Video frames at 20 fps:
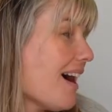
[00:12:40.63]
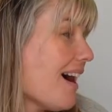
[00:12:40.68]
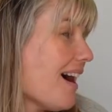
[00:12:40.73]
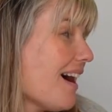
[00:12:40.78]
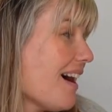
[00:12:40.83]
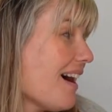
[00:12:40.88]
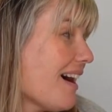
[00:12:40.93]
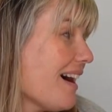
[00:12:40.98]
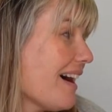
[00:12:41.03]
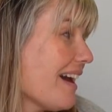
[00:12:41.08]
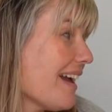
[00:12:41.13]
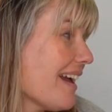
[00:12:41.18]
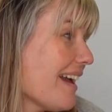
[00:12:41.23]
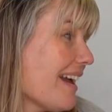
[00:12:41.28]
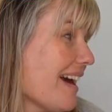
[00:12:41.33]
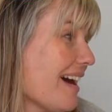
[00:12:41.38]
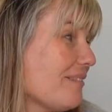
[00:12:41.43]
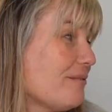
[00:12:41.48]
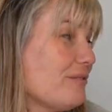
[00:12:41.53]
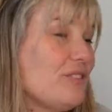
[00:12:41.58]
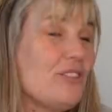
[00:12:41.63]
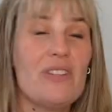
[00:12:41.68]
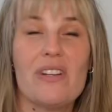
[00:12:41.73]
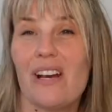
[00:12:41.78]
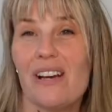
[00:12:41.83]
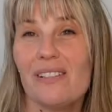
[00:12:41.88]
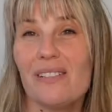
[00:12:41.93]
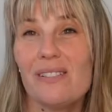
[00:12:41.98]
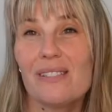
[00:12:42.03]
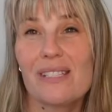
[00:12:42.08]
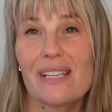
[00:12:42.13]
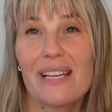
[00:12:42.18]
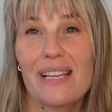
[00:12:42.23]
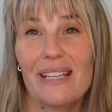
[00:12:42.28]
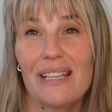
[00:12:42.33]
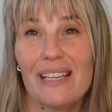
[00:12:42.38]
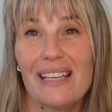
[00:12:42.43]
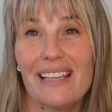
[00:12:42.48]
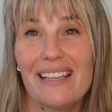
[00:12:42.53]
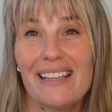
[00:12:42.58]
I have just
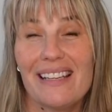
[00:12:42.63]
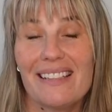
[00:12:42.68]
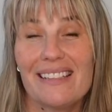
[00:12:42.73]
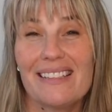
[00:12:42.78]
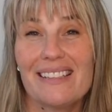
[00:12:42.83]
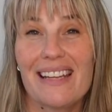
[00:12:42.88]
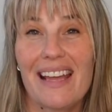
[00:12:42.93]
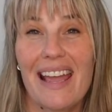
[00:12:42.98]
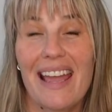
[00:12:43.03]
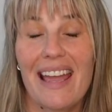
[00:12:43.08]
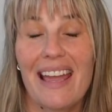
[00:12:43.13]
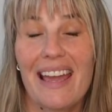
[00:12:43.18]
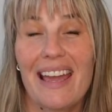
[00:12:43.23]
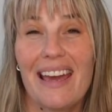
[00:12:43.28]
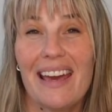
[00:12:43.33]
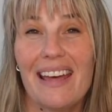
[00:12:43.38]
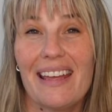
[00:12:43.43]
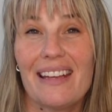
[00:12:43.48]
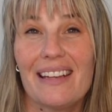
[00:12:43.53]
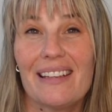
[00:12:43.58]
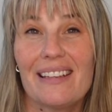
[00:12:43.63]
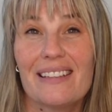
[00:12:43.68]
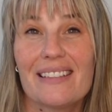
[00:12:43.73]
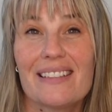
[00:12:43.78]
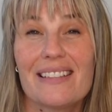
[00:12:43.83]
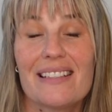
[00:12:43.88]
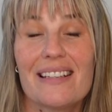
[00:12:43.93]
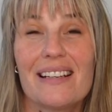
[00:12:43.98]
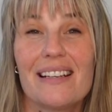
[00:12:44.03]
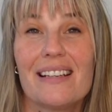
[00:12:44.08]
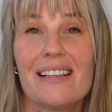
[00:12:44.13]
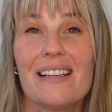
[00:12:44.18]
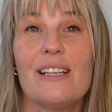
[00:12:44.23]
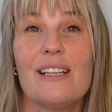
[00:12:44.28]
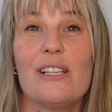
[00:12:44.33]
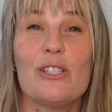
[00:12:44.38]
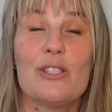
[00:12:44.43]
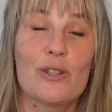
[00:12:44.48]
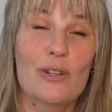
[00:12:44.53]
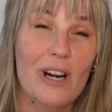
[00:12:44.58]
cleaned and
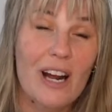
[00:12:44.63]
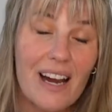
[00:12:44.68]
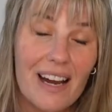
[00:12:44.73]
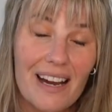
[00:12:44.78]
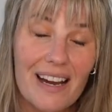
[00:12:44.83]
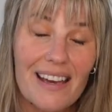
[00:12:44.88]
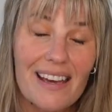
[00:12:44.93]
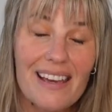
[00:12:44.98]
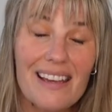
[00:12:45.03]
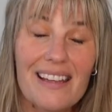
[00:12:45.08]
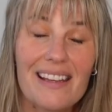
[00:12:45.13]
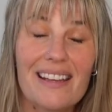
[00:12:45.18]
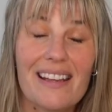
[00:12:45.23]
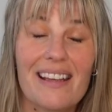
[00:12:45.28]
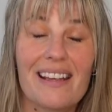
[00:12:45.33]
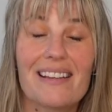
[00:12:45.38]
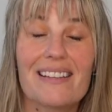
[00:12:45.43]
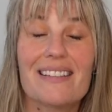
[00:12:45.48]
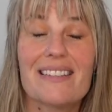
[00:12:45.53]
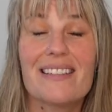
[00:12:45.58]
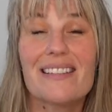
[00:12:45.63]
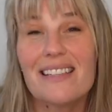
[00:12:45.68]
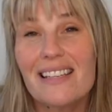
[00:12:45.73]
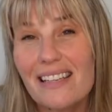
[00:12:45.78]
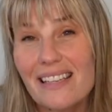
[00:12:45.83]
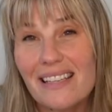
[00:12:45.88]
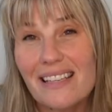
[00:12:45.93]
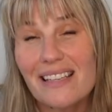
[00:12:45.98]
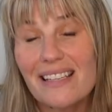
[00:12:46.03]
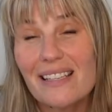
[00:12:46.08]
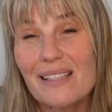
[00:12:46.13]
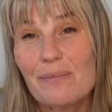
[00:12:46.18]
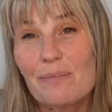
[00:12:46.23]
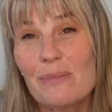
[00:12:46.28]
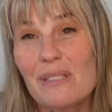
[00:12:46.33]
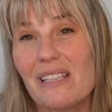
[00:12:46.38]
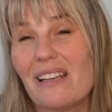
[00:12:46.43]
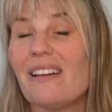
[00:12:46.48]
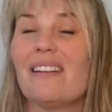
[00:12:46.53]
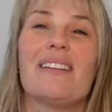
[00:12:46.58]
dried and
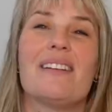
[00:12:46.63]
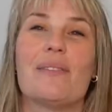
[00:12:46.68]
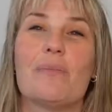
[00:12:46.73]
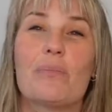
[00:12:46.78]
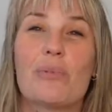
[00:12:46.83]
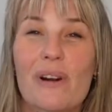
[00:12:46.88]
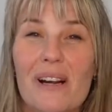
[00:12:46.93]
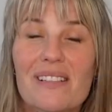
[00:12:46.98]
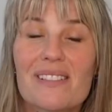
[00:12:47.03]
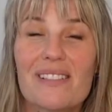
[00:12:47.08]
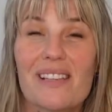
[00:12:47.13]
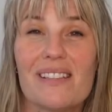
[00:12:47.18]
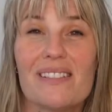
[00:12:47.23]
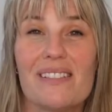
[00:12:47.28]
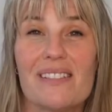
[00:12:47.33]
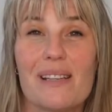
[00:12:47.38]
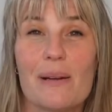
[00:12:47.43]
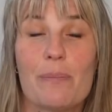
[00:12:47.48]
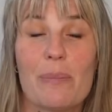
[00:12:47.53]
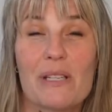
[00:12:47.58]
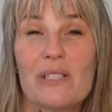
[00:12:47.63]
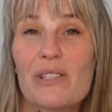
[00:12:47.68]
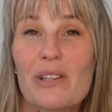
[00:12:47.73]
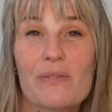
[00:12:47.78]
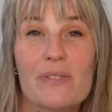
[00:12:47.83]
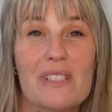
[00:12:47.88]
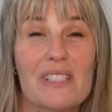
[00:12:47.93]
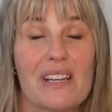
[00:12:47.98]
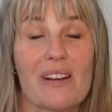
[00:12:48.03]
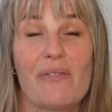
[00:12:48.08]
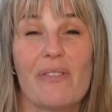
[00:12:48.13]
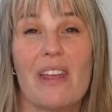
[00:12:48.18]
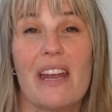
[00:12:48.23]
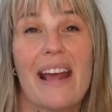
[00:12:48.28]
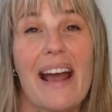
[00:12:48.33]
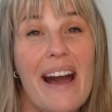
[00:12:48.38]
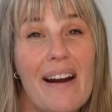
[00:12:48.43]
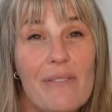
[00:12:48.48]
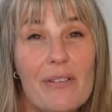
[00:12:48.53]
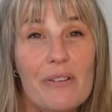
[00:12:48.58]
steamed and processed a bunch of stuff that I
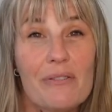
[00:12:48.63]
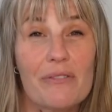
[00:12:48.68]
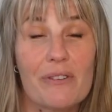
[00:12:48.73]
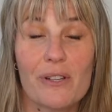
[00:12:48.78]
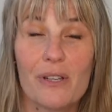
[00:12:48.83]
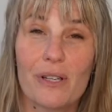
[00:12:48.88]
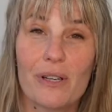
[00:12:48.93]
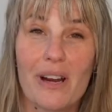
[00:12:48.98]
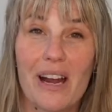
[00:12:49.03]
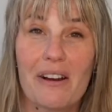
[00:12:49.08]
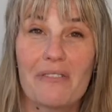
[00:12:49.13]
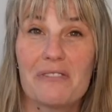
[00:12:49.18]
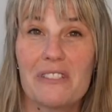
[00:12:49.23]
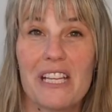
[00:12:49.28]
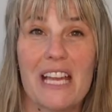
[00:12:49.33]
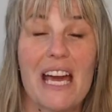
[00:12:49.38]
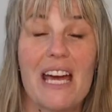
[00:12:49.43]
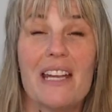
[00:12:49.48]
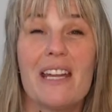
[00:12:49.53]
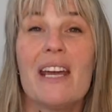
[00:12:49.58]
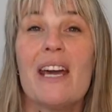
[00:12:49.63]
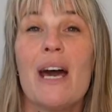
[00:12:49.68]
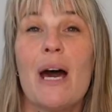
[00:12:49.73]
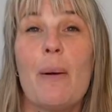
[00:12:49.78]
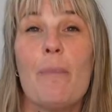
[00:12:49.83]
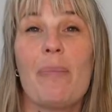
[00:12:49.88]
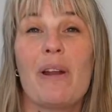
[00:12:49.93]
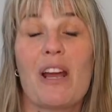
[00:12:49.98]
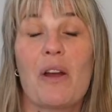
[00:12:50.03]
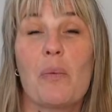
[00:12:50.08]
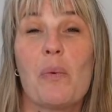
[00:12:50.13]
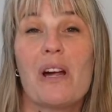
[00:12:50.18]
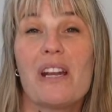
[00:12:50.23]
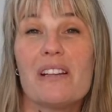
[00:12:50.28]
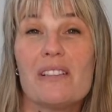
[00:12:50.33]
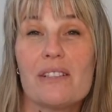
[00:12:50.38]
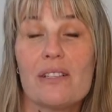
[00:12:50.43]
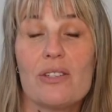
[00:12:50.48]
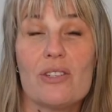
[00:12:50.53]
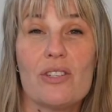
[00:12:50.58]
haven't photographed yet, but I
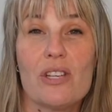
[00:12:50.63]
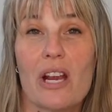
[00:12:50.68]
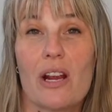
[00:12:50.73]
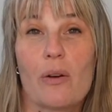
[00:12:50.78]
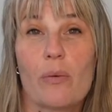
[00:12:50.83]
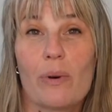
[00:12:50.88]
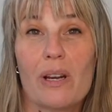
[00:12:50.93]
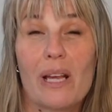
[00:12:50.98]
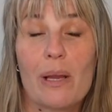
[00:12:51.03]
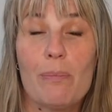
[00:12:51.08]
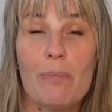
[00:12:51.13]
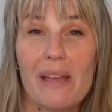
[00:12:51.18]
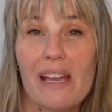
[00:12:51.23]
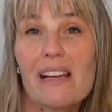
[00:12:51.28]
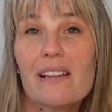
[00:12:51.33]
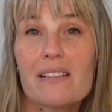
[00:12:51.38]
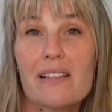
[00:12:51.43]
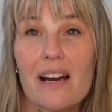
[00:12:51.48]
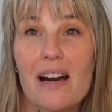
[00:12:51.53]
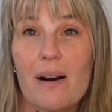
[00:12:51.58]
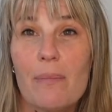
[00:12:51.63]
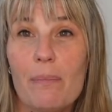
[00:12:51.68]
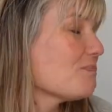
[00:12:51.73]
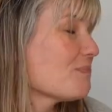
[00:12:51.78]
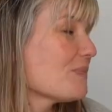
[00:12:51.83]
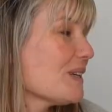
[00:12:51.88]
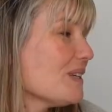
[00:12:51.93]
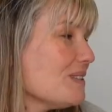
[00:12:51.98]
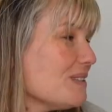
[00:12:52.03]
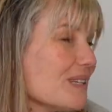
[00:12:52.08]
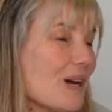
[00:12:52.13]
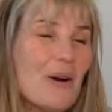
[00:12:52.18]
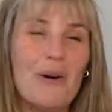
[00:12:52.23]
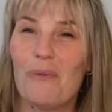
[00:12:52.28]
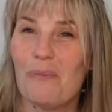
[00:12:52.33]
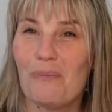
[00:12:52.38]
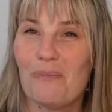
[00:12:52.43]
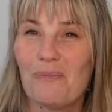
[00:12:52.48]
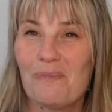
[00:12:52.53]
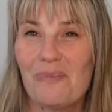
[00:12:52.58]
wanted to share what I picked up. So
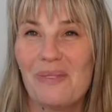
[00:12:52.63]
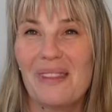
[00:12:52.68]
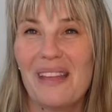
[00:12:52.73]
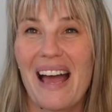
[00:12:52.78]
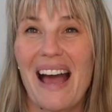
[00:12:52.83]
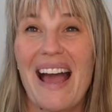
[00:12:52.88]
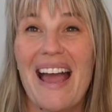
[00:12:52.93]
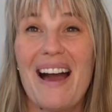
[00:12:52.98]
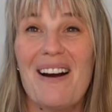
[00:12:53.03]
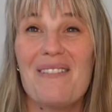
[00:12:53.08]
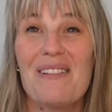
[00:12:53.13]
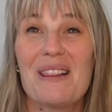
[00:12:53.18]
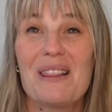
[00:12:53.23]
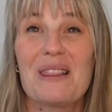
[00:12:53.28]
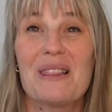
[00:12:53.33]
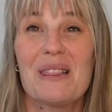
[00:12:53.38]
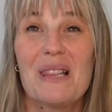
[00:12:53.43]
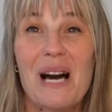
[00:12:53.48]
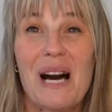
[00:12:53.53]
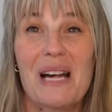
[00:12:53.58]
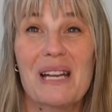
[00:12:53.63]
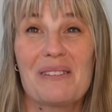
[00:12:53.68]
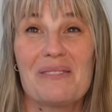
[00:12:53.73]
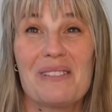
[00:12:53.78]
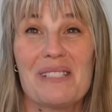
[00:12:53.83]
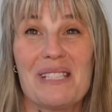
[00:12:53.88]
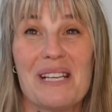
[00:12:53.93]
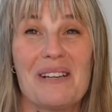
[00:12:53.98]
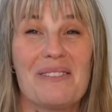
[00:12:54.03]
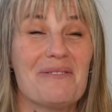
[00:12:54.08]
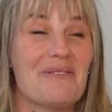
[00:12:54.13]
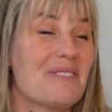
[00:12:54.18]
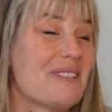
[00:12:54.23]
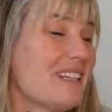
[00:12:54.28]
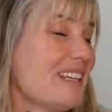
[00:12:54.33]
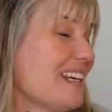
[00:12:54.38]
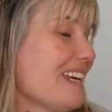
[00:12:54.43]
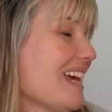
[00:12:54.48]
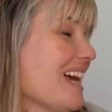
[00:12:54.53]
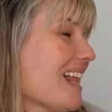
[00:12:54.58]
I have a lot of stuff.
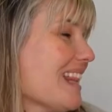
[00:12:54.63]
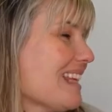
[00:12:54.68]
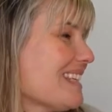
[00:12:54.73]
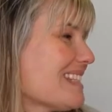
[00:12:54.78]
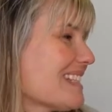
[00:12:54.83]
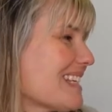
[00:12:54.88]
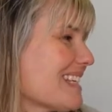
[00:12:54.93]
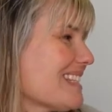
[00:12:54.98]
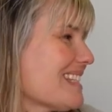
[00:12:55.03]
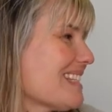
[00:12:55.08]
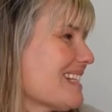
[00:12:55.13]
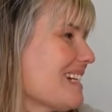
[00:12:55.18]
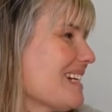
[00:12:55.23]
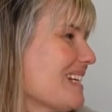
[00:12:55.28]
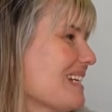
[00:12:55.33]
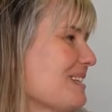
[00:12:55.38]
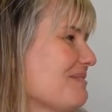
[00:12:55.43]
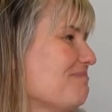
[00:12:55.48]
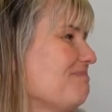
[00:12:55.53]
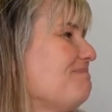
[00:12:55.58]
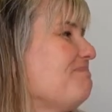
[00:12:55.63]
Let's get started.